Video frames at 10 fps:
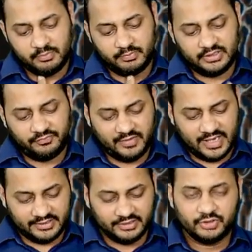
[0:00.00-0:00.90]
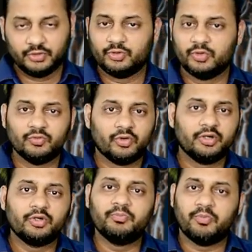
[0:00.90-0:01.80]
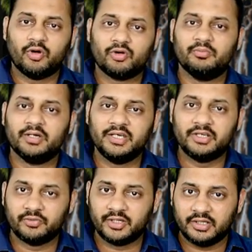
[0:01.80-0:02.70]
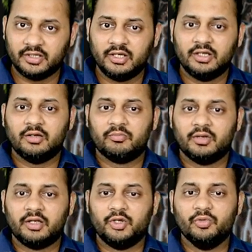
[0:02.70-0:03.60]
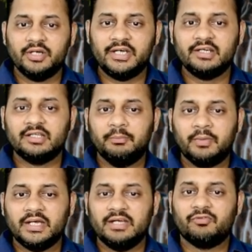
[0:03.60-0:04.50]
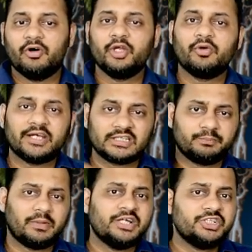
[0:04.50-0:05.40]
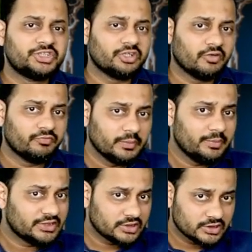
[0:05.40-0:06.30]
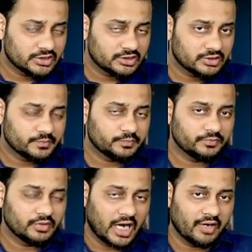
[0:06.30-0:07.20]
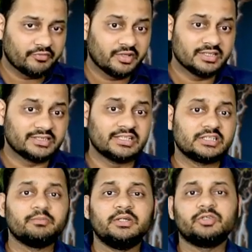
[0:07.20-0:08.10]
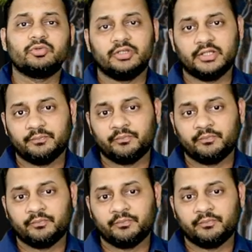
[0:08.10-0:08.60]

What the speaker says: But the fact is, you don't want to borrow money today. You need the money for your expansion of the business after 6 months only.